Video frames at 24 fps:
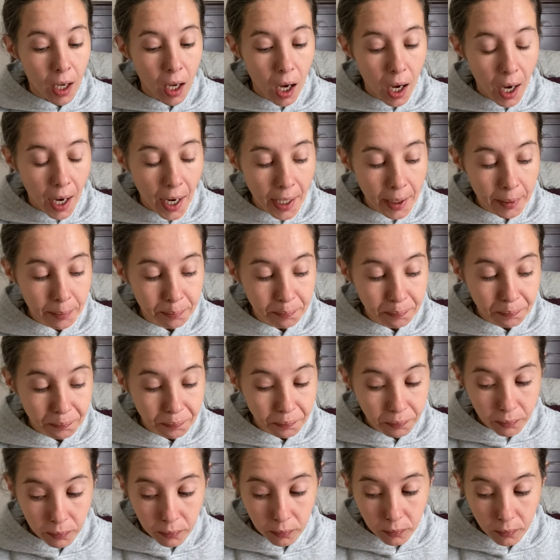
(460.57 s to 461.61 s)
Um,
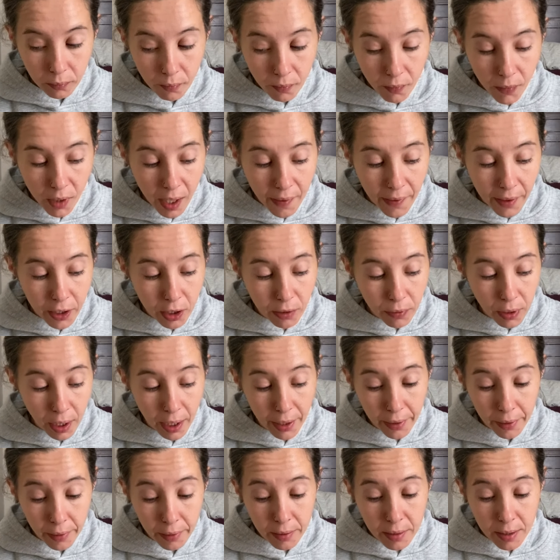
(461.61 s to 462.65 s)
and then you've
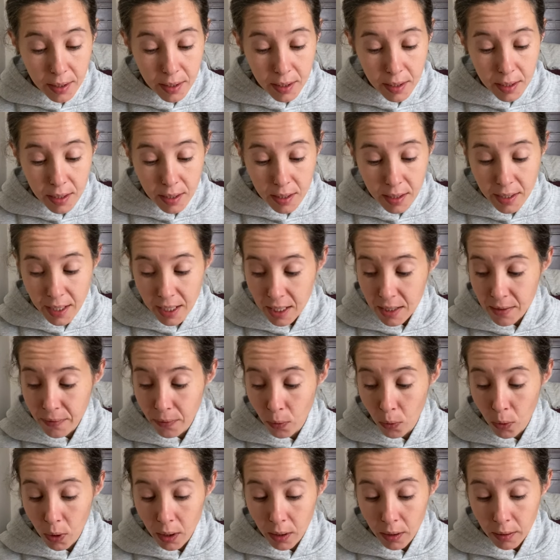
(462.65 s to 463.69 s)
got six,
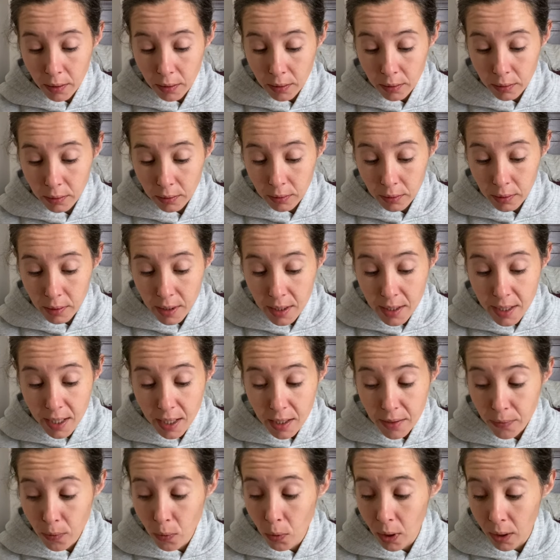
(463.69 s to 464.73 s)
four,
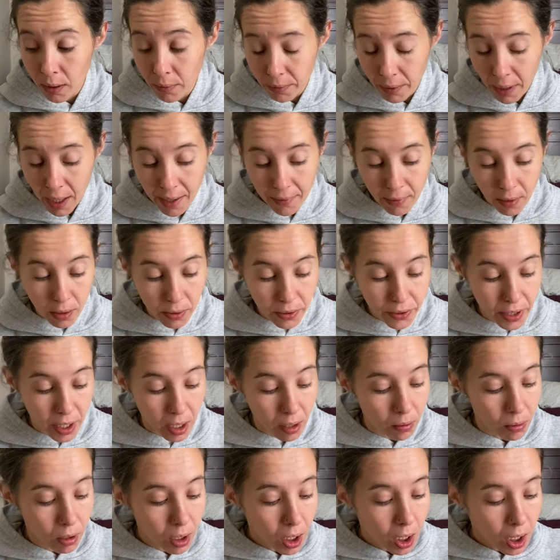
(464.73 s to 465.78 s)
six, four, and five
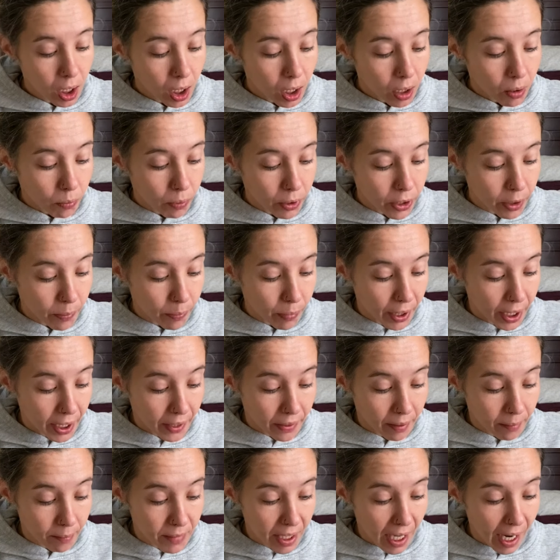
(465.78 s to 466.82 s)
also when you break
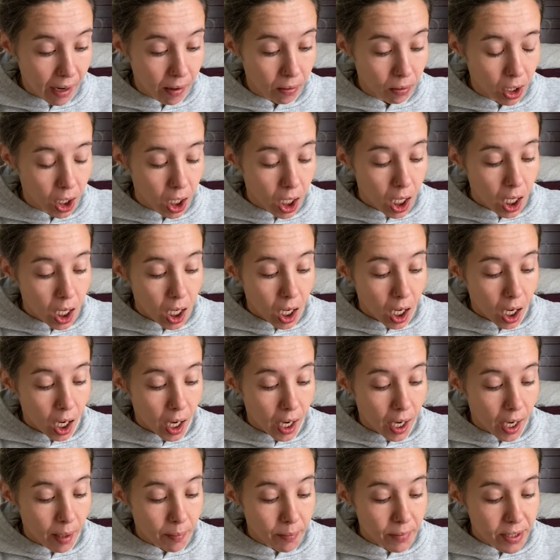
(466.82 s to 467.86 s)
them down.
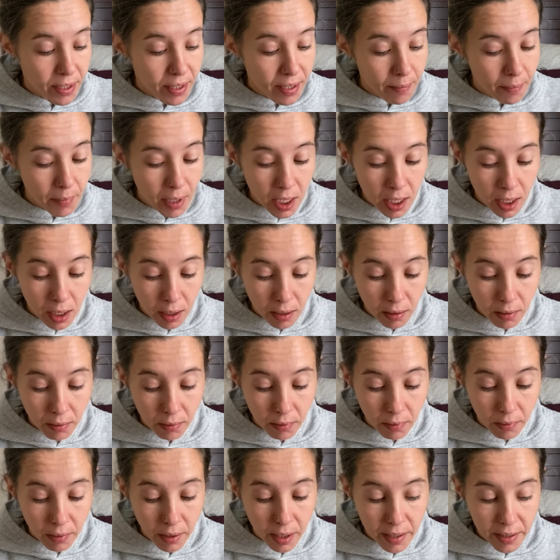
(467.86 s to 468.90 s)
Um, to me,
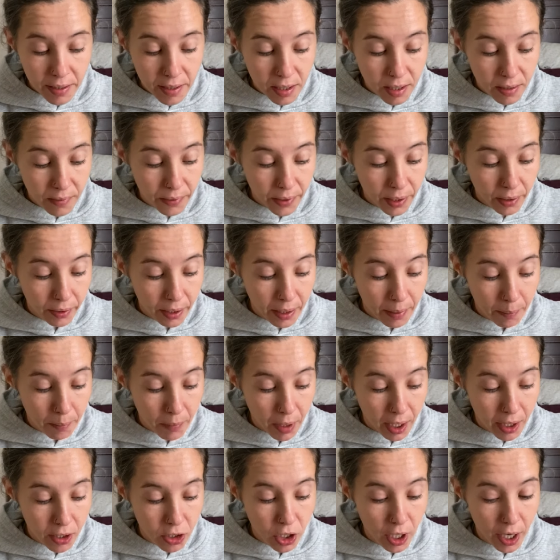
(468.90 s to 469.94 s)
this is very
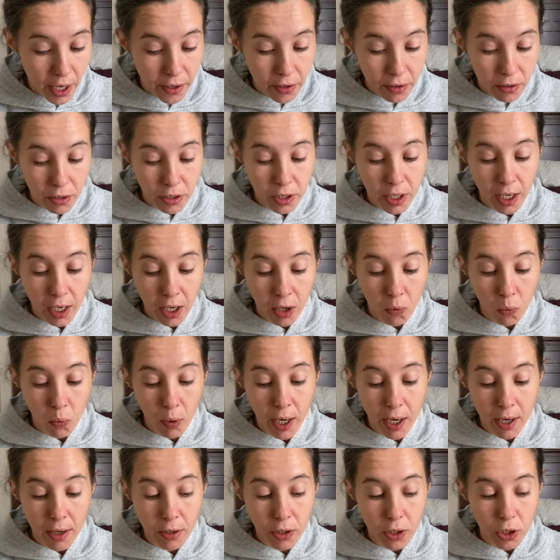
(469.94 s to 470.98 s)
much understanding
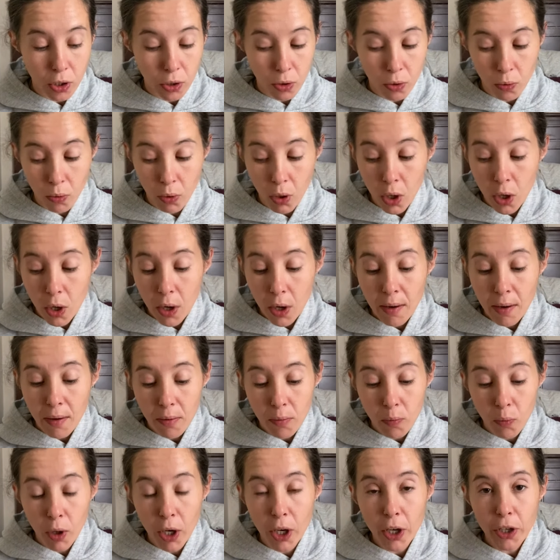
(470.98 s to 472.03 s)
where to
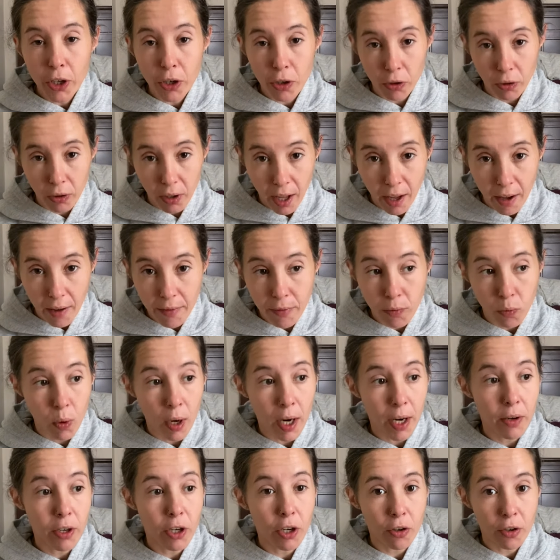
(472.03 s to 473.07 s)
where your love,
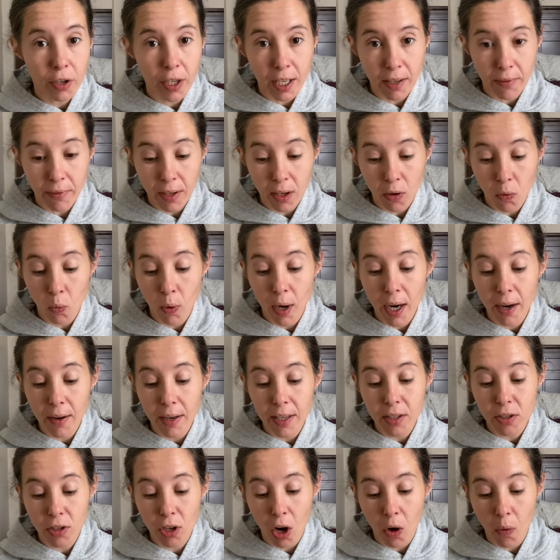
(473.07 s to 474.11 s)
what you're giving, where
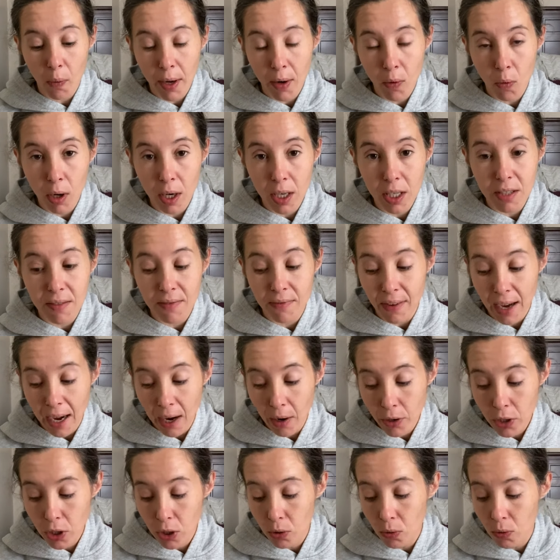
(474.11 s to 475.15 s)
it's going, where it's
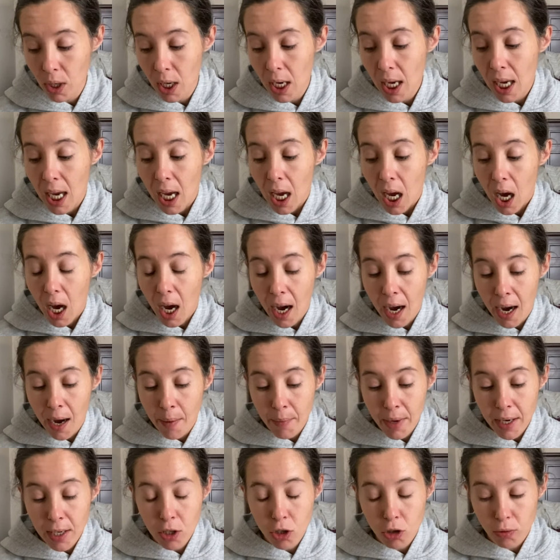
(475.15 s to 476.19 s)
valued, um,
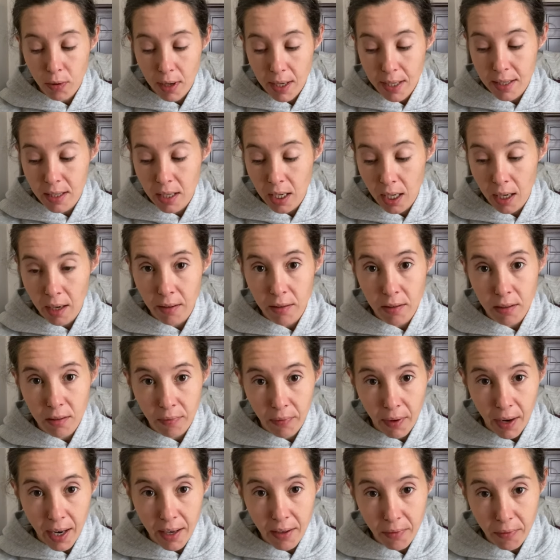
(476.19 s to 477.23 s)
and trusting in
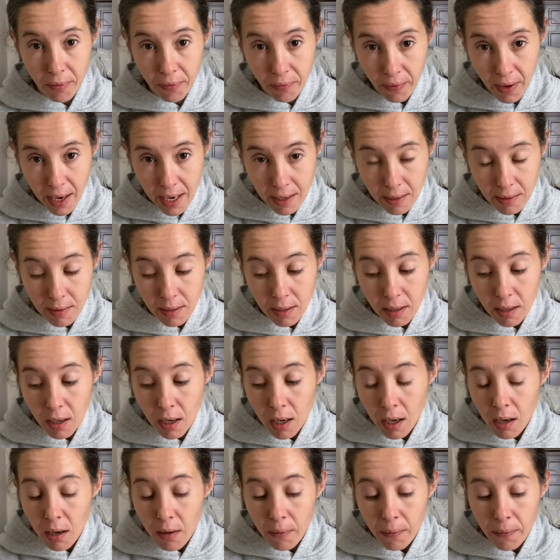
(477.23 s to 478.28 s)
divine fate
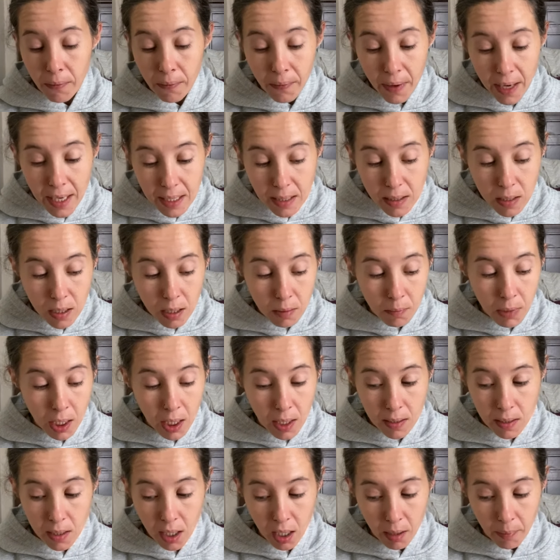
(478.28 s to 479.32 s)
fate to me
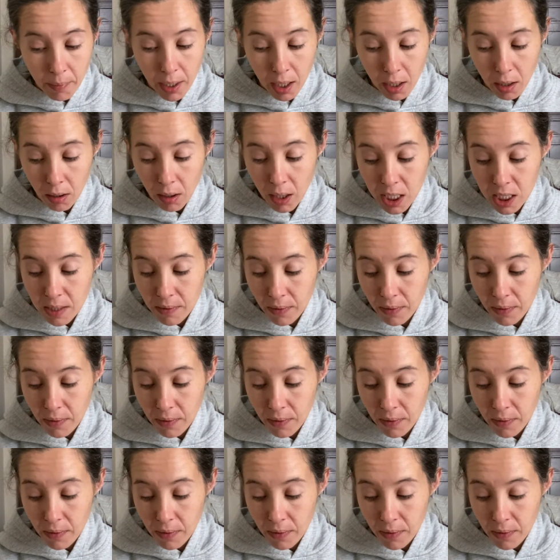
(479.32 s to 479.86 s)
is coming across